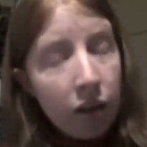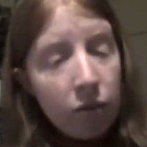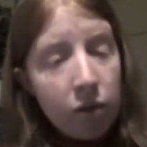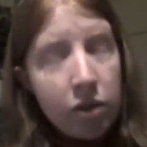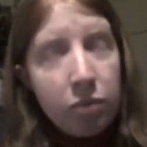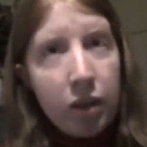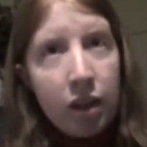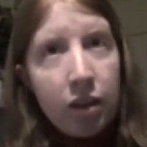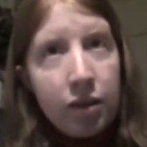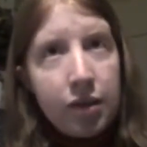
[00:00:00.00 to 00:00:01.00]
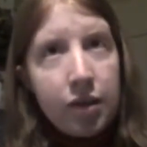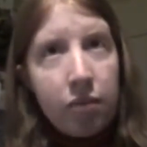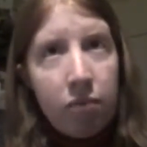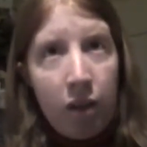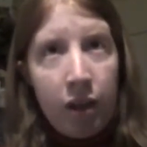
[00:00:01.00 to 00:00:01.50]
which means
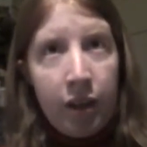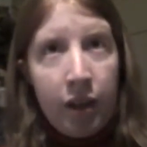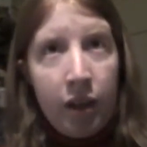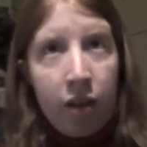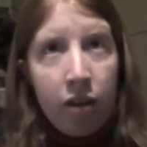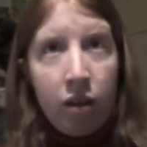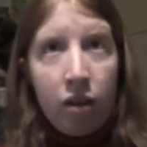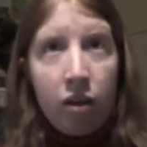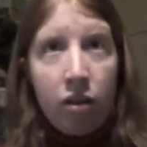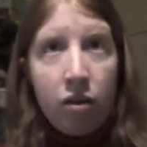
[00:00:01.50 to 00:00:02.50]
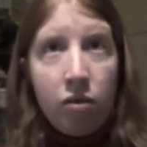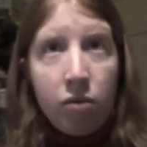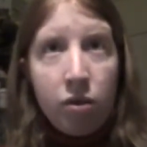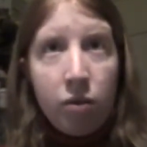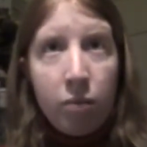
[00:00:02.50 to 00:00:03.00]
my
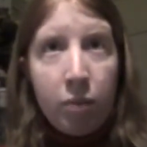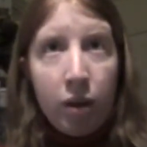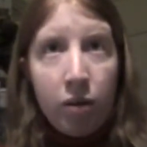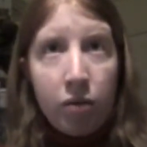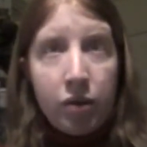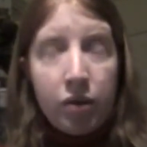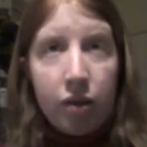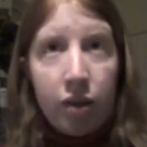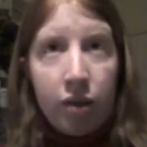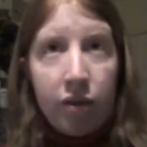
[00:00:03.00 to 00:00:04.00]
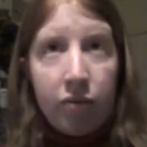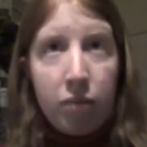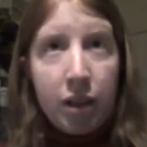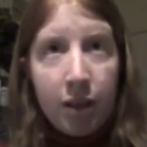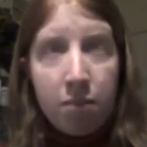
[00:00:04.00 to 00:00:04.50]
YouTube post of
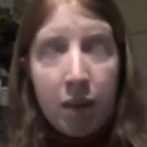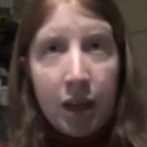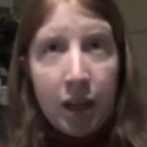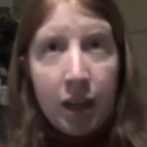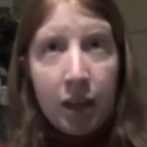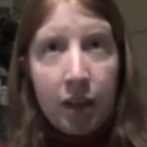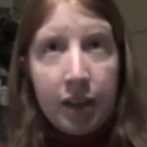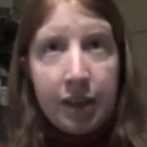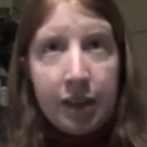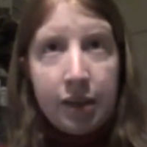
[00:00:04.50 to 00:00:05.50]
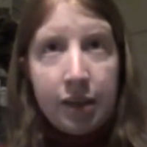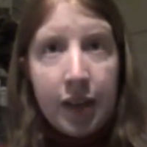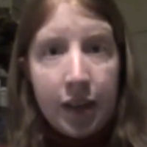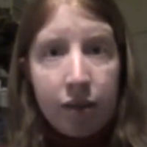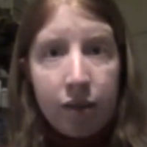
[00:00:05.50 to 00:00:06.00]
Midnight Mania is set